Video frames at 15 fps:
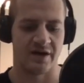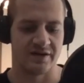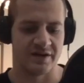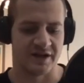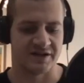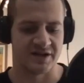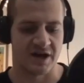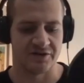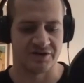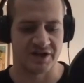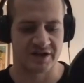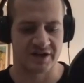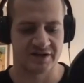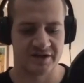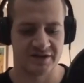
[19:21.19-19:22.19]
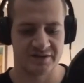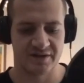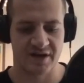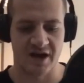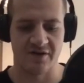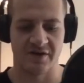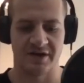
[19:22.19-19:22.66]
Right, that's not what Jack does.
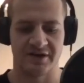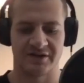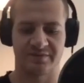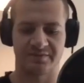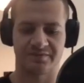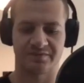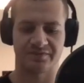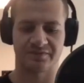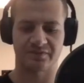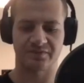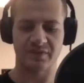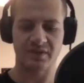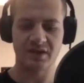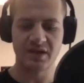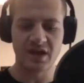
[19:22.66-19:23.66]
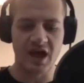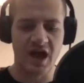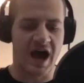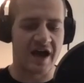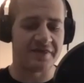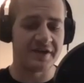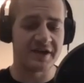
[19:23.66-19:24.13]
Anyways,
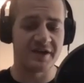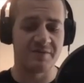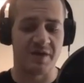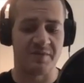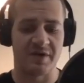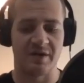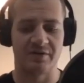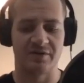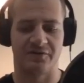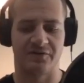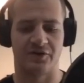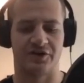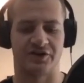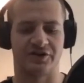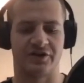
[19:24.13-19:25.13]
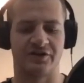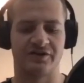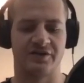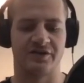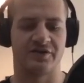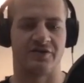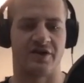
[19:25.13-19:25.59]
I think he might be able to force
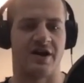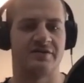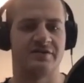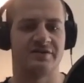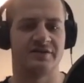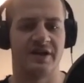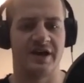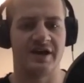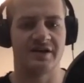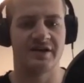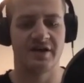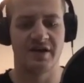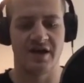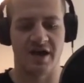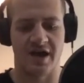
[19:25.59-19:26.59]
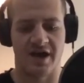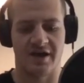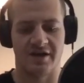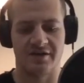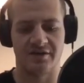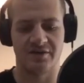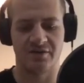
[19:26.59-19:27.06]
Strickland to the ground late
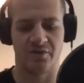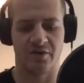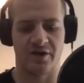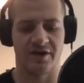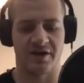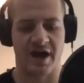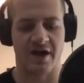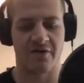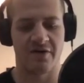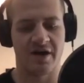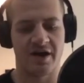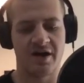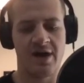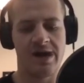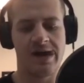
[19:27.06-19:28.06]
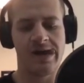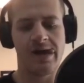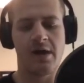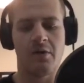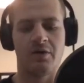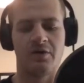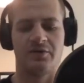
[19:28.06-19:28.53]
and win that way.
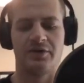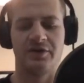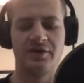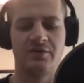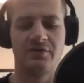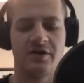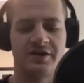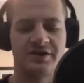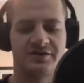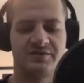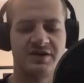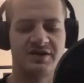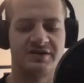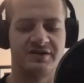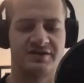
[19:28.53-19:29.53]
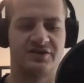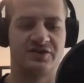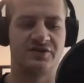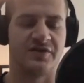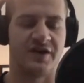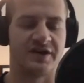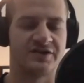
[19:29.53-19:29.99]
What really worries me is
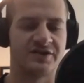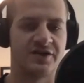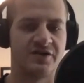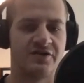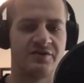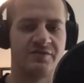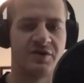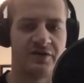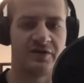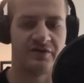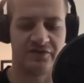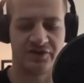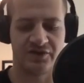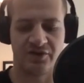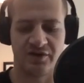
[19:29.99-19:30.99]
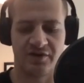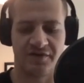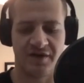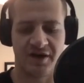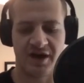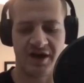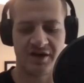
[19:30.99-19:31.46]
2 fights ago in the Marvin Vettori
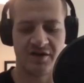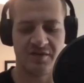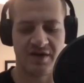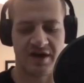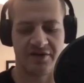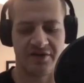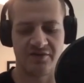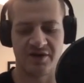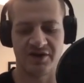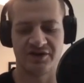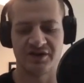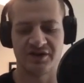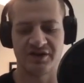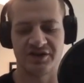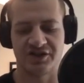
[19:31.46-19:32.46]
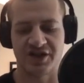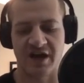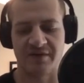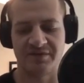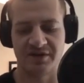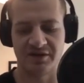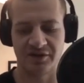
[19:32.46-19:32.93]
fight. I know Matthew mentioned his
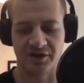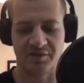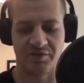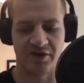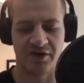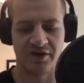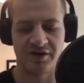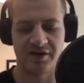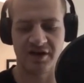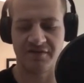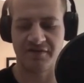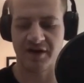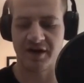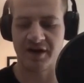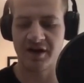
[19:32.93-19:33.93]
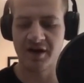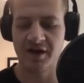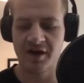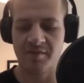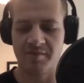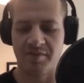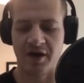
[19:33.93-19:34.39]
jab didn't look pretty in that fight,
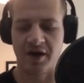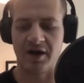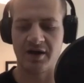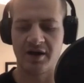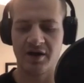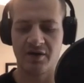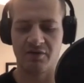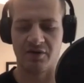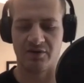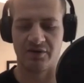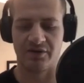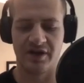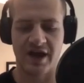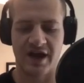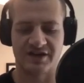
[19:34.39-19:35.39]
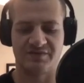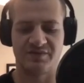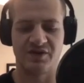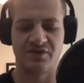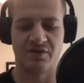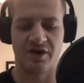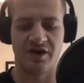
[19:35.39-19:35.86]
but what really has
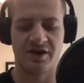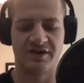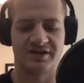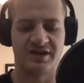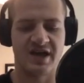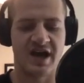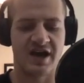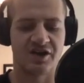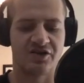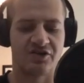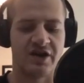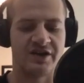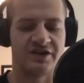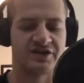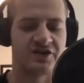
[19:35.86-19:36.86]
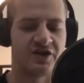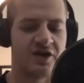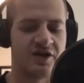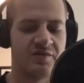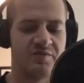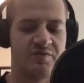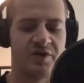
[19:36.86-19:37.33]
me worried is he had a great
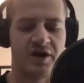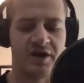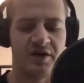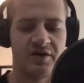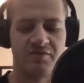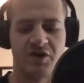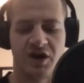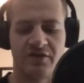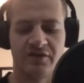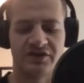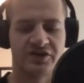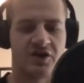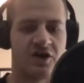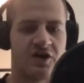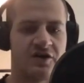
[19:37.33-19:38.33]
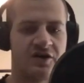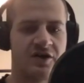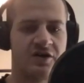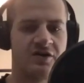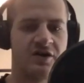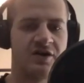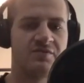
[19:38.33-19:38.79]
start, but Marvin's
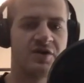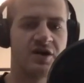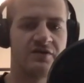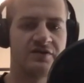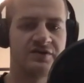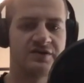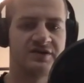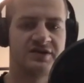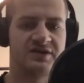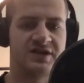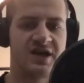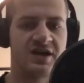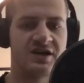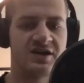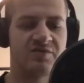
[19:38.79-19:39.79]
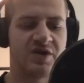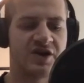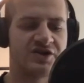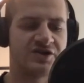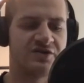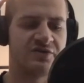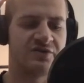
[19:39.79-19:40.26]
cardio and Marvin's standing
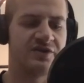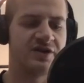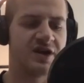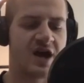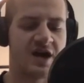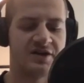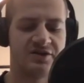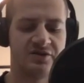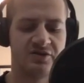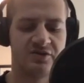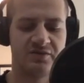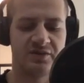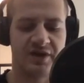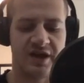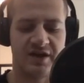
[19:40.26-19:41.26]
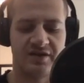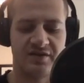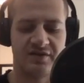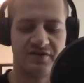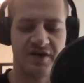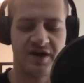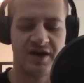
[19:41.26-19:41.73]
pressure really got to him late in
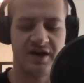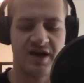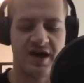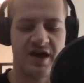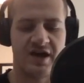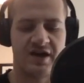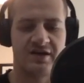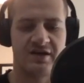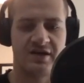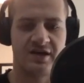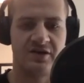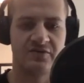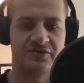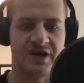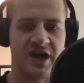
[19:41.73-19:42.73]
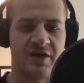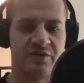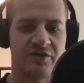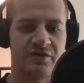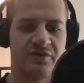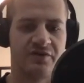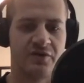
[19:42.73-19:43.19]
the fight, and he was
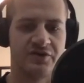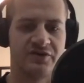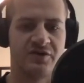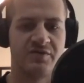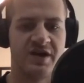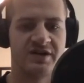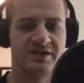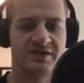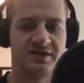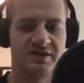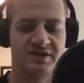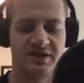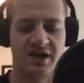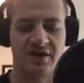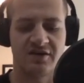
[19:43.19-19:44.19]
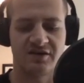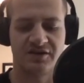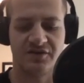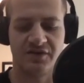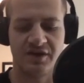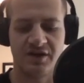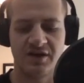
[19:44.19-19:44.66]
able to force Hermansson to stay on
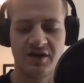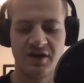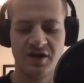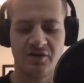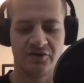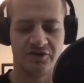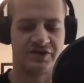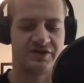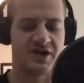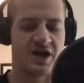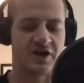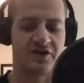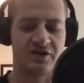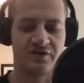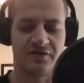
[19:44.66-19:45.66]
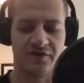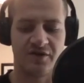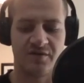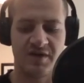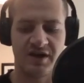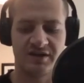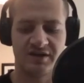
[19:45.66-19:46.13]
his feet, which is not good for
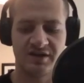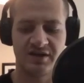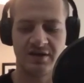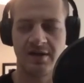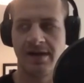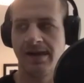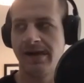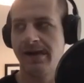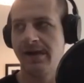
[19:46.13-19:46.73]
Hermansson.